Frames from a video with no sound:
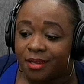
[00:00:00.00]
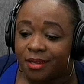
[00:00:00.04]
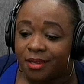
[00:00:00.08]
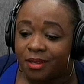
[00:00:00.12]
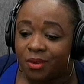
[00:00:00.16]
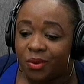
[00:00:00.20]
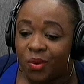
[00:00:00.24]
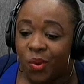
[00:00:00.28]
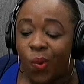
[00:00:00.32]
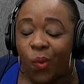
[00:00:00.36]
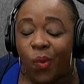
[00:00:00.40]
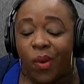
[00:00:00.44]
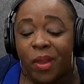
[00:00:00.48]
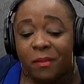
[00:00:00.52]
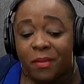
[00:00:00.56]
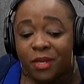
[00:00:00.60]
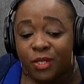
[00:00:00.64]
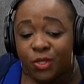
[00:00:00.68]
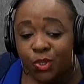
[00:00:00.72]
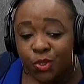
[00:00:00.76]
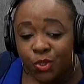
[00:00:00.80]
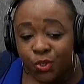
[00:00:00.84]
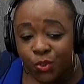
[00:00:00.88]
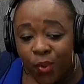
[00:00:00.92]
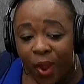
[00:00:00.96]
we
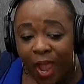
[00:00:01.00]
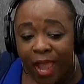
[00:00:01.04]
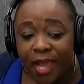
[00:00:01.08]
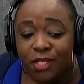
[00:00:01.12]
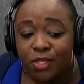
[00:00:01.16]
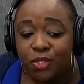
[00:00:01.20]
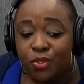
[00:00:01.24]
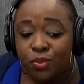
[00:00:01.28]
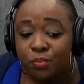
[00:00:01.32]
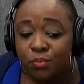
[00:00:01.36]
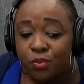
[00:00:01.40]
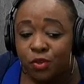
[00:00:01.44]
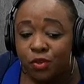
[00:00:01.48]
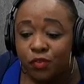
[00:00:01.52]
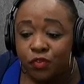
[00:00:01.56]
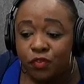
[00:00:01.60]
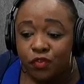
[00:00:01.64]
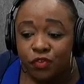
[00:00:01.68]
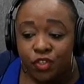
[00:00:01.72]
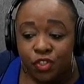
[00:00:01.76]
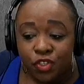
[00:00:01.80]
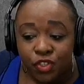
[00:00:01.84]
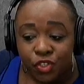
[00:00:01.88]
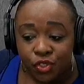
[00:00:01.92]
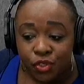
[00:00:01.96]
must try to move
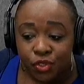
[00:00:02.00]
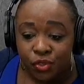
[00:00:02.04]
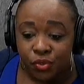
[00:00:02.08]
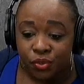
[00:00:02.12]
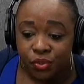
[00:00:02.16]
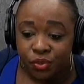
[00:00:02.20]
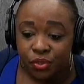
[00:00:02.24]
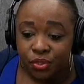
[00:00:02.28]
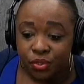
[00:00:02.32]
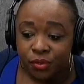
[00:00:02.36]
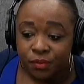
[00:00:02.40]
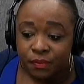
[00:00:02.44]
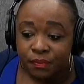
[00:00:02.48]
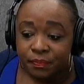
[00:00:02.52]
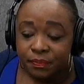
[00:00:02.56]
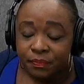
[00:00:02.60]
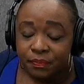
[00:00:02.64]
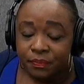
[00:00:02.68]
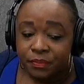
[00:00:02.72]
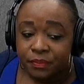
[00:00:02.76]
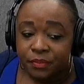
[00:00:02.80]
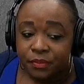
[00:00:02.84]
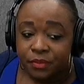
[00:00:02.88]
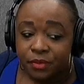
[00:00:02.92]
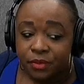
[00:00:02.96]
to suit.
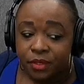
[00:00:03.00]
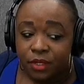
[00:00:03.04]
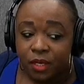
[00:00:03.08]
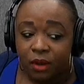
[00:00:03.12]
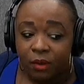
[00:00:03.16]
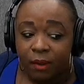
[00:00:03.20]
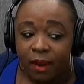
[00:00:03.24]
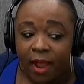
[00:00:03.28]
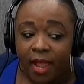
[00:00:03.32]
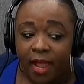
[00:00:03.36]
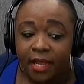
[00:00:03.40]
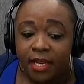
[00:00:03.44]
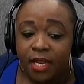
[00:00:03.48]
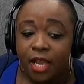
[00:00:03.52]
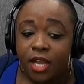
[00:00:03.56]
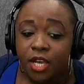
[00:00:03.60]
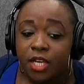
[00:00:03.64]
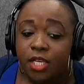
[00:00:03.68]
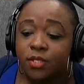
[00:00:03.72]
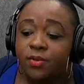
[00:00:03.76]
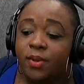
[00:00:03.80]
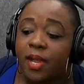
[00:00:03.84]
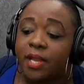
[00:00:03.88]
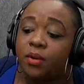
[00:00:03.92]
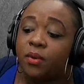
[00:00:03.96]
All right?
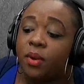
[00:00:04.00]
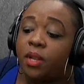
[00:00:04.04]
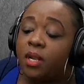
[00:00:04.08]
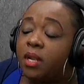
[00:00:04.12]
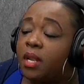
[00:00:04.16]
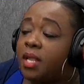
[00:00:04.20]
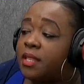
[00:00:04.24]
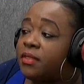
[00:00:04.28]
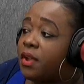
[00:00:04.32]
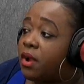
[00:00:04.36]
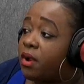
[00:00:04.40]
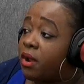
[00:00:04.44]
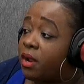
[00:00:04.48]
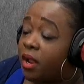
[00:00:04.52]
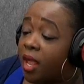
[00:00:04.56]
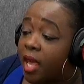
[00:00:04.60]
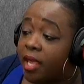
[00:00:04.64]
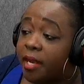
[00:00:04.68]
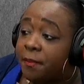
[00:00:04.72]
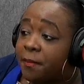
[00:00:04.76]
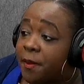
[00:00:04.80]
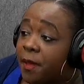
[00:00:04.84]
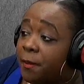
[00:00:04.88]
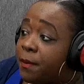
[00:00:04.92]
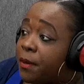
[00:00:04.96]
So I know there are a lot of
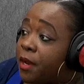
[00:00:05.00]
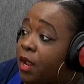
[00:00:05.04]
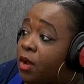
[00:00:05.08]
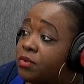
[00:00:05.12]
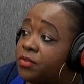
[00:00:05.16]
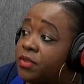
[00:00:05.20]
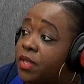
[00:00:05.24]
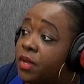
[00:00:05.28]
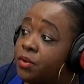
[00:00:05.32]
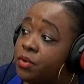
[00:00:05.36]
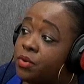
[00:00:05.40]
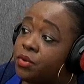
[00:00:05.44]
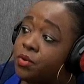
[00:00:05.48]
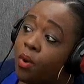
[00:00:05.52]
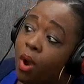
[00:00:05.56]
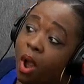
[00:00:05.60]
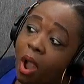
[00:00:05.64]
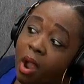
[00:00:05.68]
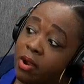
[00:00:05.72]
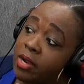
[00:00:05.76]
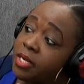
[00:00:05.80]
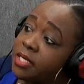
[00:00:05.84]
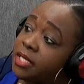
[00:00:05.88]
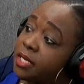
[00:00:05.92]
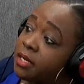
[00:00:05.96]
people out there who
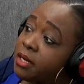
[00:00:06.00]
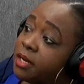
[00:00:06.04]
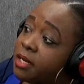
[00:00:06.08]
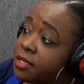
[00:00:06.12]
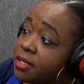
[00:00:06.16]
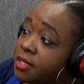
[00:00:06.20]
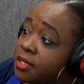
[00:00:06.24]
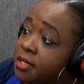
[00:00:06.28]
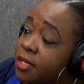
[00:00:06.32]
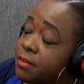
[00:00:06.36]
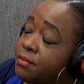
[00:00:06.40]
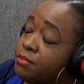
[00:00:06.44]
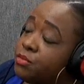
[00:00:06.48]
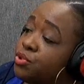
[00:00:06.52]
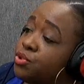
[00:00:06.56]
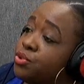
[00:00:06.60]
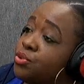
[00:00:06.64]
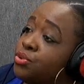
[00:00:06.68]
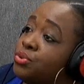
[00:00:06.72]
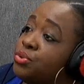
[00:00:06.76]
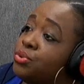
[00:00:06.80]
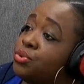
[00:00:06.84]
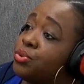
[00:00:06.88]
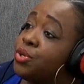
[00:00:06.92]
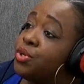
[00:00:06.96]
aren't accustomed
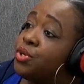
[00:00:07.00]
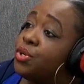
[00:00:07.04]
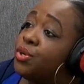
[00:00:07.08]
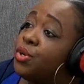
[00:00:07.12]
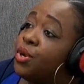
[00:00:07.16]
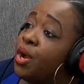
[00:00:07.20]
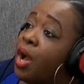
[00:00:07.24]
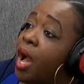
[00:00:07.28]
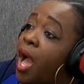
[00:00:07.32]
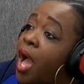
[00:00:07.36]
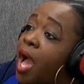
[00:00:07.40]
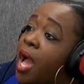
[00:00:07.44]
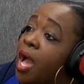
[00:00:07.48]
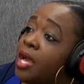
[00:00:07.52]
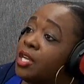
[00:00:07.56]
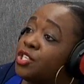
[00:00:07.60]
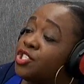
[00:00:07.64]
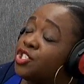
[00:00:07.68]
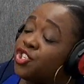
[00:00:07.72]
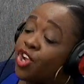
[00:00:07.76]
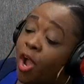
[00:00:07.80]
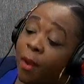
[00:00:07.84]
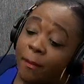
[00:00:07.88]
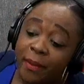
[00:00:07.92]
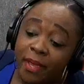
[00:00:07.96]
to
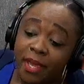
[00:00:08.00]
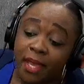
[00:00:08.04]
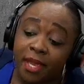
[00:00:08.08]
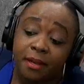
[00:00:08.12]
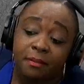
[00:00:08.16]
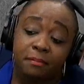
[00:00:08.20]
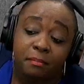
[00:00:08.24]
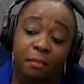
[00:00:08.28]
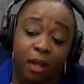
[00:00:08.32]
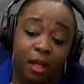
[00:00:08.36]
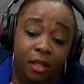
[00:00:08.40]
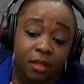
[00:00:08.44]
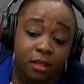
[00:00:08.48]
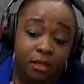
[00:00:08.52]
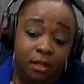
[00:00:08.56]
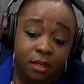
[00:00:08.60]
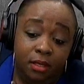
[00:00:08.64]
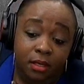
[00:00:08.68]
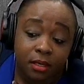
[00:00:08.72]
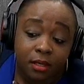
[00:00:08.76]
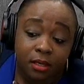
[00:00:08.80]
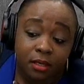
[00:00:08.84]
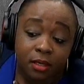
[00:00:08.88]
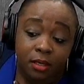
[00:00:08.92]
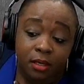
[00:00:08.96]
shopping in bulk
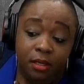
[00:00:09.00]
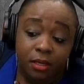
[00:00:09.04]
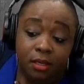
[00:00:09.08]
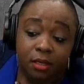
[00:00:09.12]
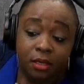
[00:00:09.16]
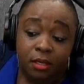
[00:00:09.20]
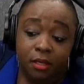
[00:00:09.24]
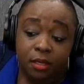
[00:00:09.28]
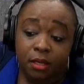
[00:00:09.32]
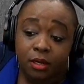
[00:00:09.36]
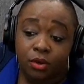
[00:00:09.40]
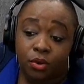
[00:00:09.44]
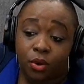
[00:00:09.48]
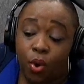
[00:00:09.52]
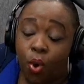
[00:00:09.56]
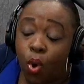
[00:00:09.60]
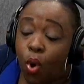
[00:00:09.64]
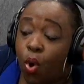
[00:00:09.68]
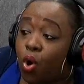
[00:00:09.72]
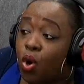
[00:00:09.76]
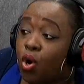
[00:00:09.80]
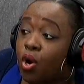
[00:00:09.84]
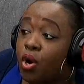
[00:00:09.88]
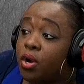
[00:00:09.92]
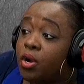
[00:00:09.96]

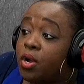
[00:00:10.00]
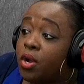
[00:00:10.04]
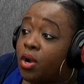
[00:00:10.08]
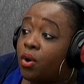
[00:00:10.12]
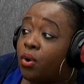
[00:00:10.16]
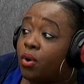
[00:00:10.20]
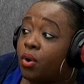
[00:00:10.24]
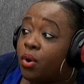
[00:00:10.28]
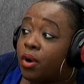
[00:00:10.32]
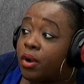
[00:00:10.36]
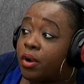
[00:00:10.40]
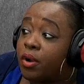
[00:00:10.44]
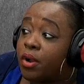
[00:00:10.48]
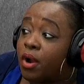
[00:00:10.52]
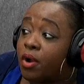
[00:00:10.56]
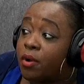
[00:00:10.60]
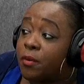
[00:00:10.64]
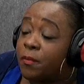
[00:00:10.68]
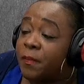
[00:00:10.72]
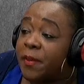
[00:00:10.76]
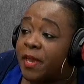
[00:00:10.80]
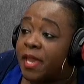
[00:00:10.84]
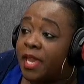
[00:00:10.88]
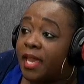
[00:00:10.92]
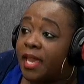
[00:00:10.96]
or
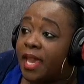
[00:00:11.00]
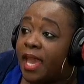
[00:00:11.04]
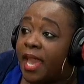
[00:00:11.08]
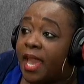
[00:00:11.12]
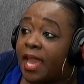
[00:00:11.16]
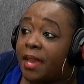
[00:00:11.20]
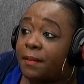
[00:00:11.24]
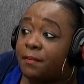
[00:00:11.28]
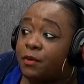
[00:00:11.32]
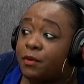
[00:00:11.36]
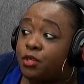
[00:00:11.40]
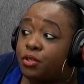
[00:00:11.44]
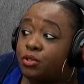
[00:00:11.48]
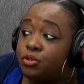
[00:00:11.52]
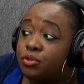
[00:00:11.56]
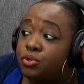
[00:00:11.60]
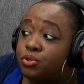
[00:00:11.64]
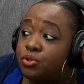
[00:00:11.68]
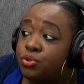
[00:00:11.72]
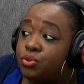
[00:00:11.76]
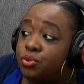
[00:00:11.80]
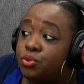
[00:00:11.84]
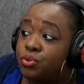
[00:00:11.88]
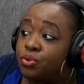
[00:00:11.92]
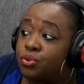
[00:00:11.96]
being able
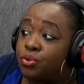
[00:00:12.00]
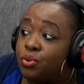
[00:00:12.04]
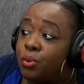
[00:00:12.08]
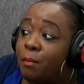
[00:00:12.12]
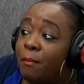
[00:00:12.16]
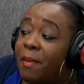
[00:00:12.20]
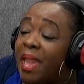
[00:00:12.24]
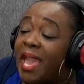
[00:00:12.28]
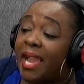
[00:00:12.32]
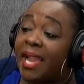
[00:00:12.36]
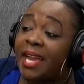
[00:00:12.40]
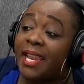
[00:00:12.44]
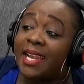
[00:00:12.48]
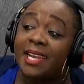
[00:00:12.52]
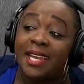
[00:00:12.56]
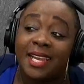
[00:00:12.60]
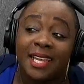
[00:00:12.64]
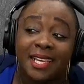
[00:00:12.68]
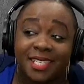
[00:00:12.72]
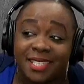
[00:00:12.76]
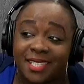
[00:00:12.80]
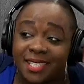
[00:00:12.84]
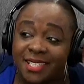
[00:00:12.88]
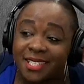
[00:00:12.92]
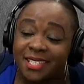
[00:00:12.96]
to make a
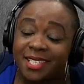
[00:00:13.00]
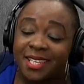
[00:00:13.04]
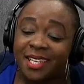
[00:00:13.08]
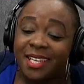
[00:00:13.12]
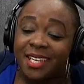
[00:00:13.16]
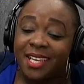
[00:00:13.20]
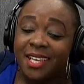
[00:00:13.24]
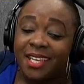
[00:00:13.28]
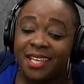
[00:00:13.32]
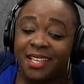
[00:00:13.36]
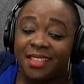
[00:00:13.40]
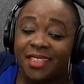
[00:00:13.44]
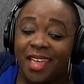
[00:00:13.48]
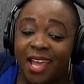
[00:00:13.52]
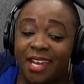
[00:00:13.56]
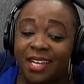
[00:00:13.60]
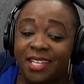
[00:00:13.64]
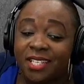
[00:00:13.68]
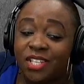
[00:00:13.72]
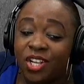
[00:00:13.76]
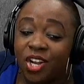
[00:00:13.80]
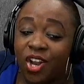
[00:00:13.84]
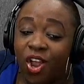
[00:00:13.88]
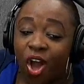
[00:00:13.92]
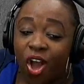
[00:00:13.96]
list that is
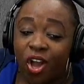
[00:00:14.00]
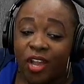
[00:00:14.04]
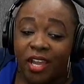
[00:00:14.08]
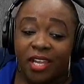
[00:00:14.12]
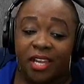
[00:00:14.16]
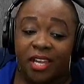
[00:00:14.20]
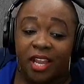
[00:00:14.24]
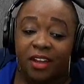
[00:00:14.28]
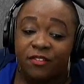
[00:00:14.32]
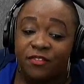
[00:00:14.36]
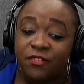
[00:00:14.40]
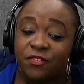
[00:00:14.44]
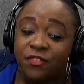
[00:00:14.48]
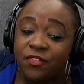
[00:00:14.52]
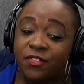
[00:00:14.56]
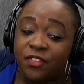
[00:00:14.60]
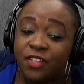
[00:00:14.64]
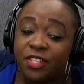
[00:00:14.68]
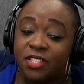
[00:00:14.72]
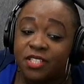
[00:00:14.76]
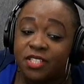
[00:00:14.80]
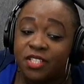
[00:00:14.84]
long enough to